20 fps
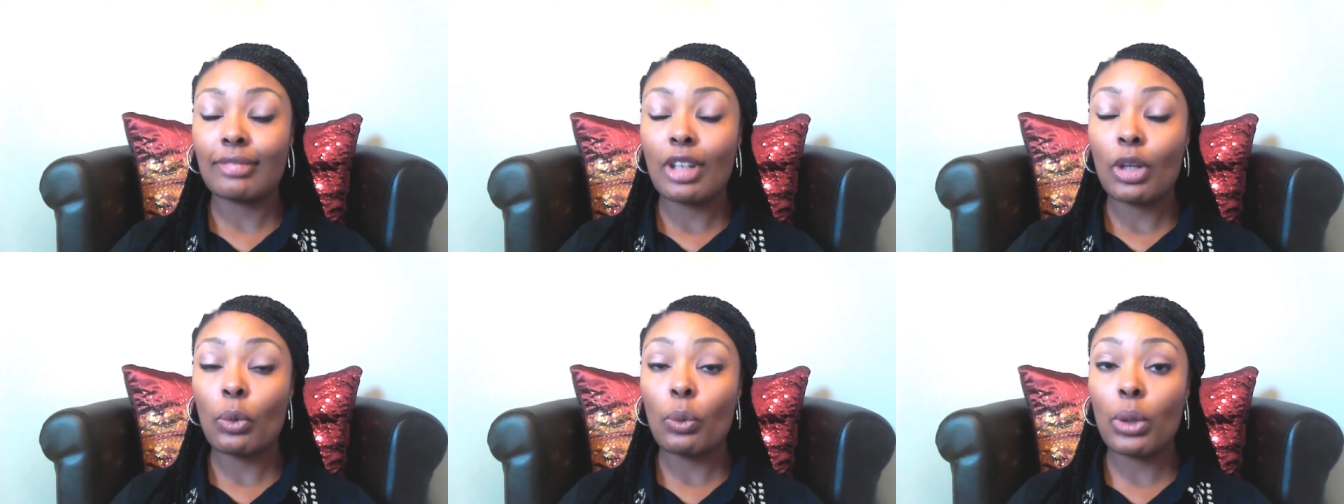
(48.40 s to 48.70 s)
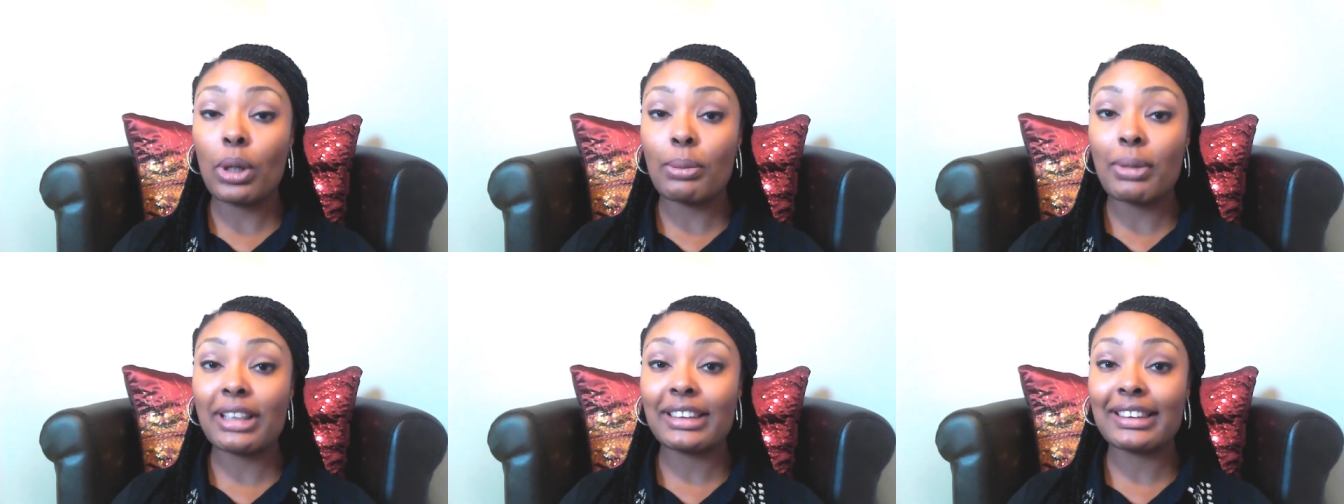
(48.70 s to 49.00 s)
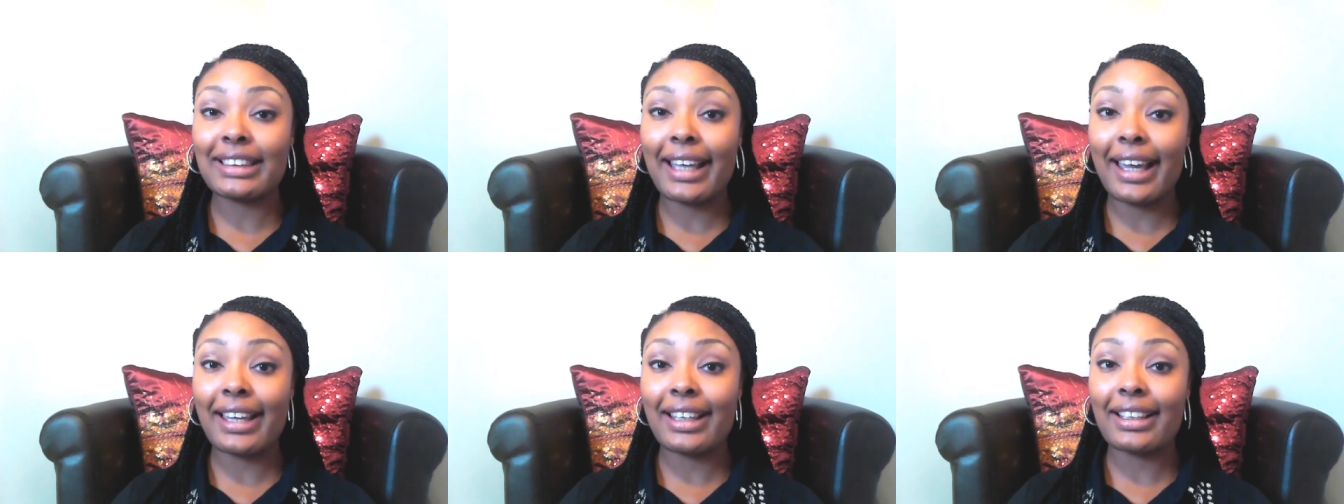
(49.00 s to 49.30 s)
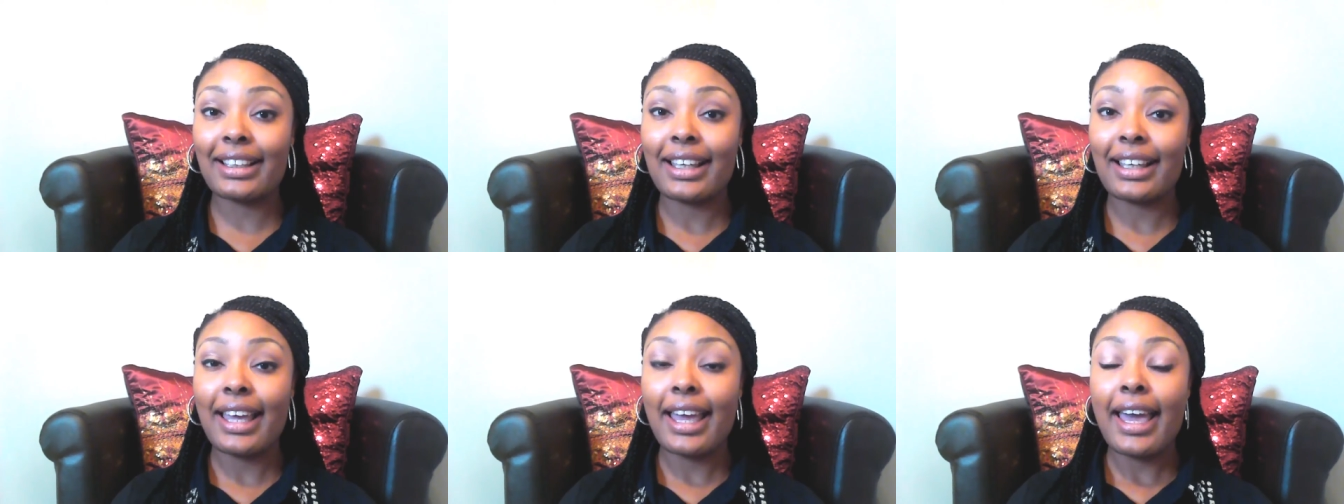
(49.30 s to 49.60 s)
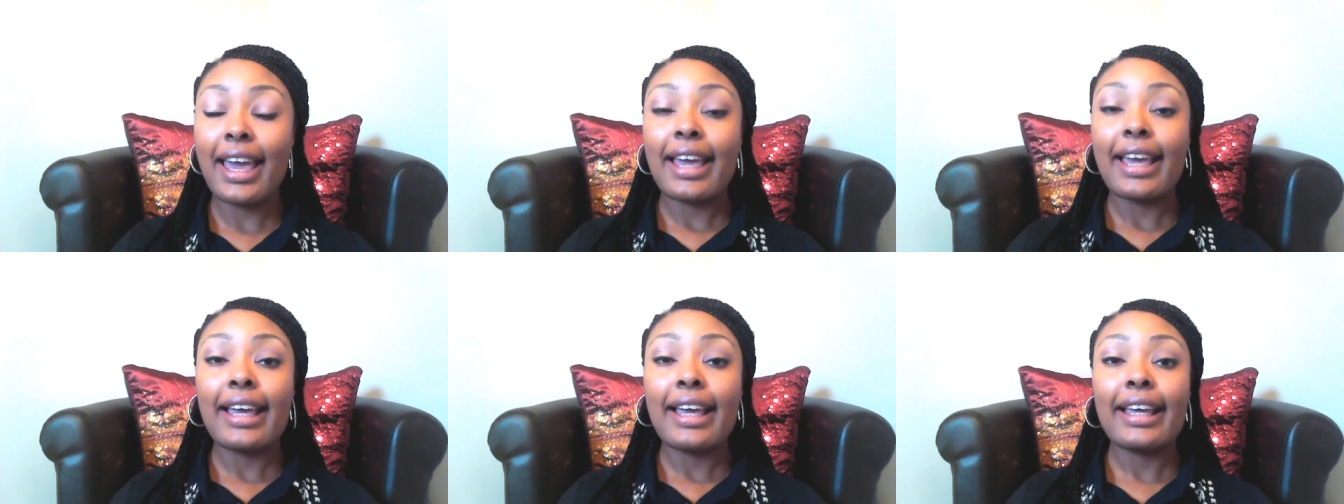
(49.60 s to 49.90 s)
What am I saying?
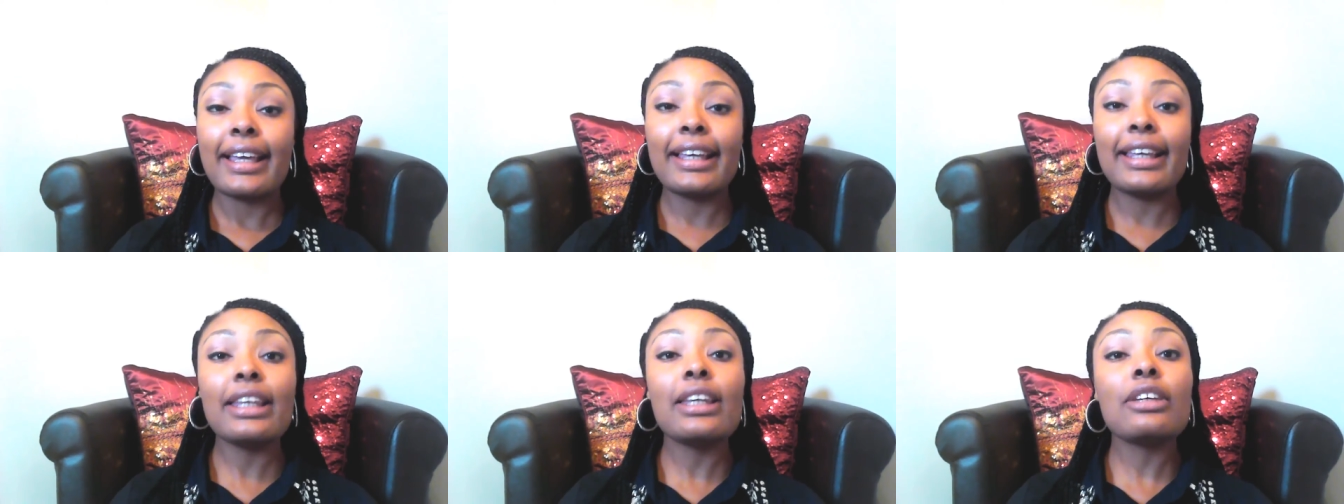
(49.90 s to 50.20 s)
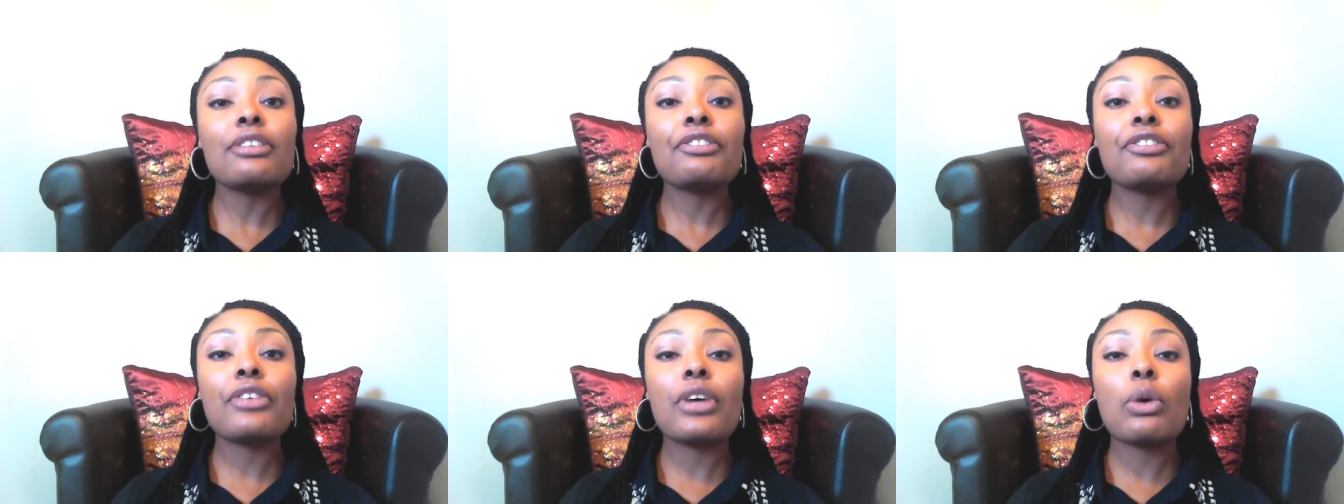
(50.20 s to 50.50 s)
If